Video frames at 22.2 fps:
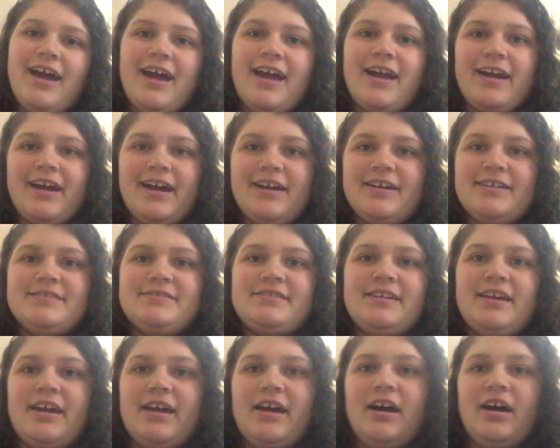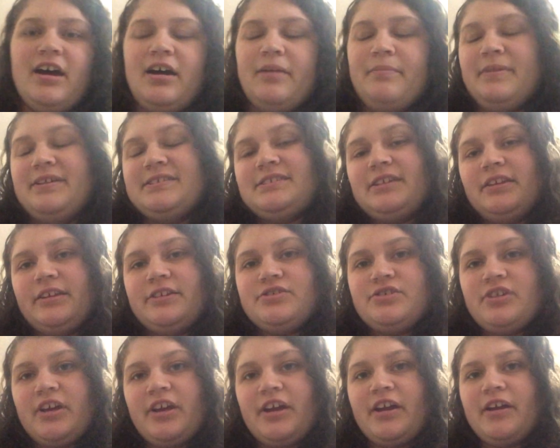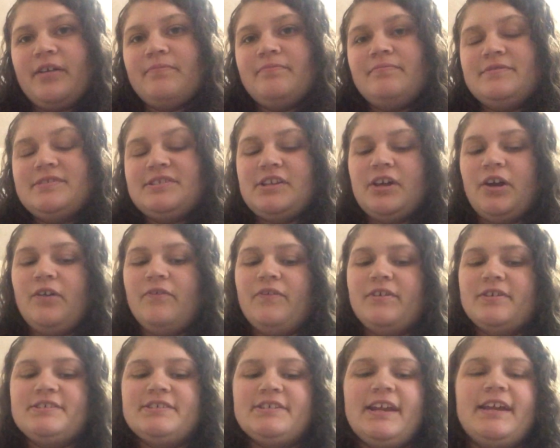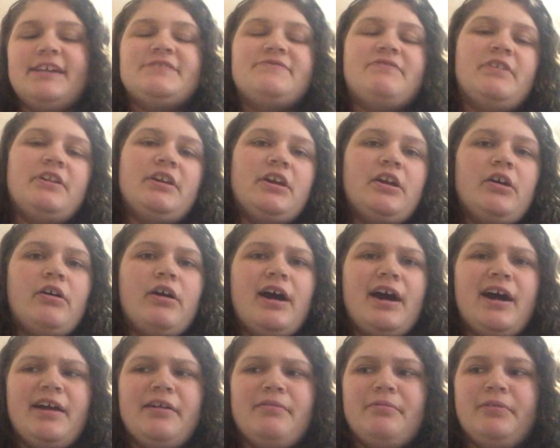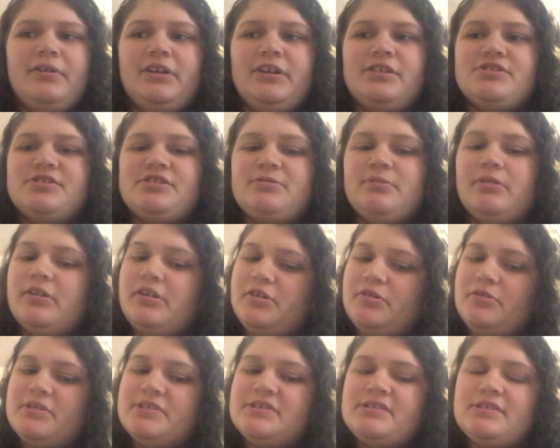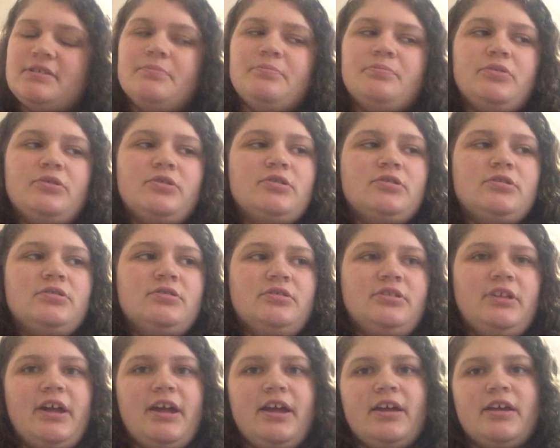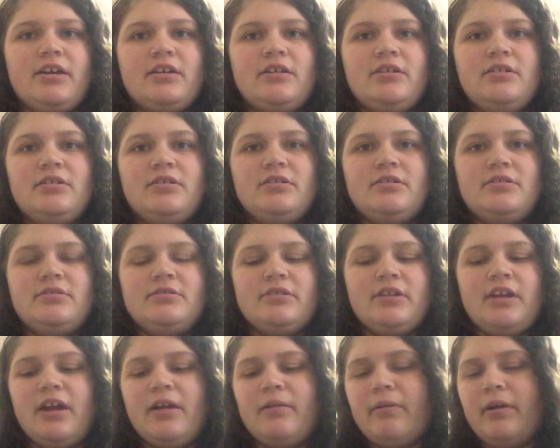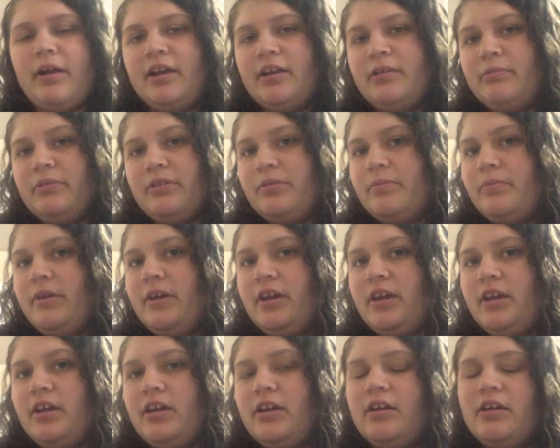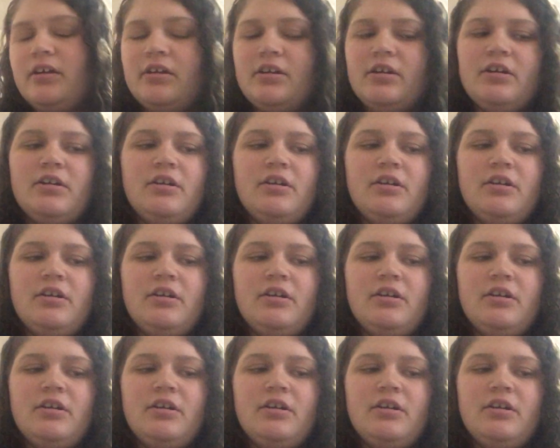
Hi guys, it's Alicia here. So for today's video, I really just want to do a simple, get ready with me,